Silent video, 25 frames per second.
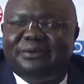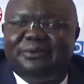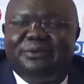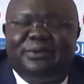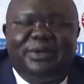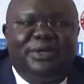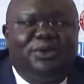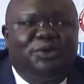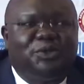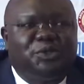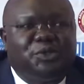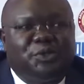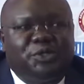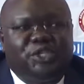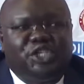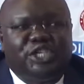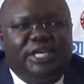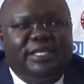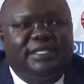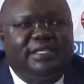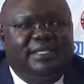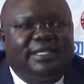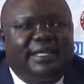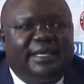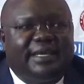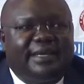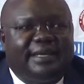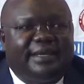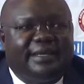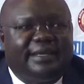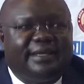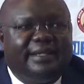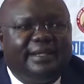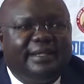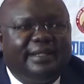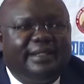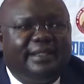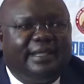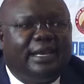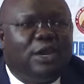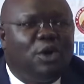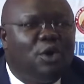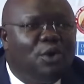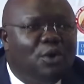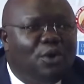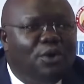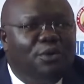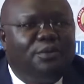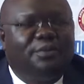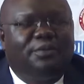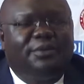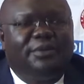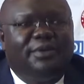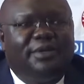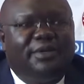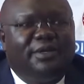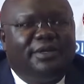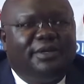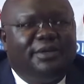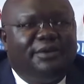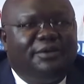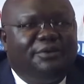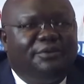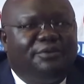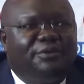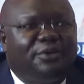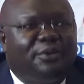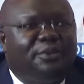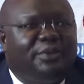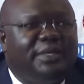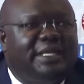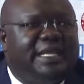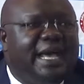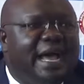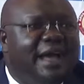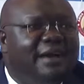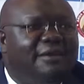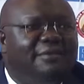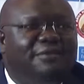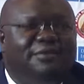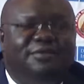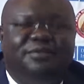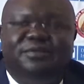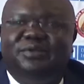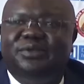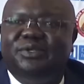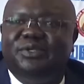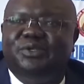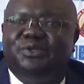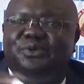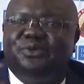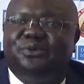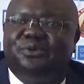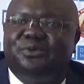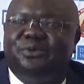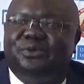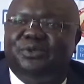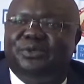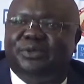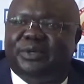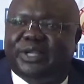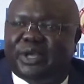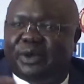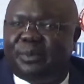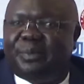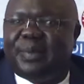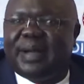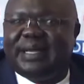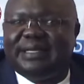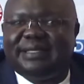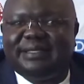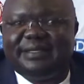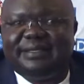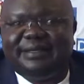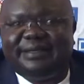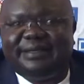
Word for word: we also changed the, the logo from dove to, to leopard.